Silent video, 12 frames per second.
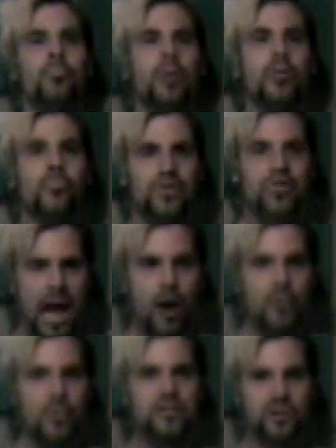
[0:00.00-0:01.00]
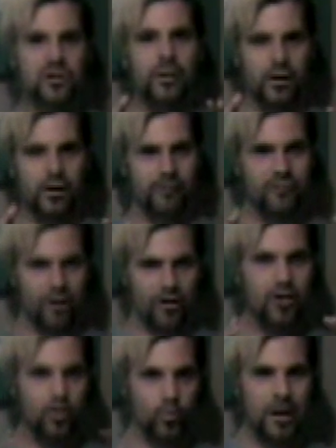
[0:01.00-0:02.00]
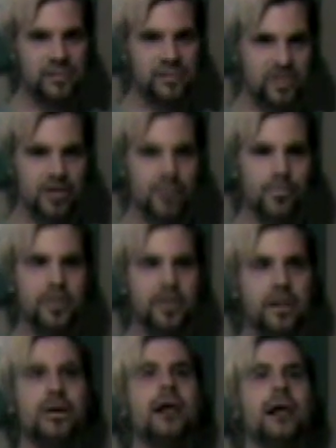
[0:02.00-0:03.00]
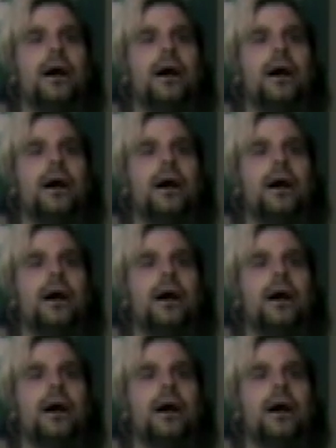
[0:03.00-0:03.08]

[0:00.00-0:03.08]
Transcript: But with how much going on with Frank West and company,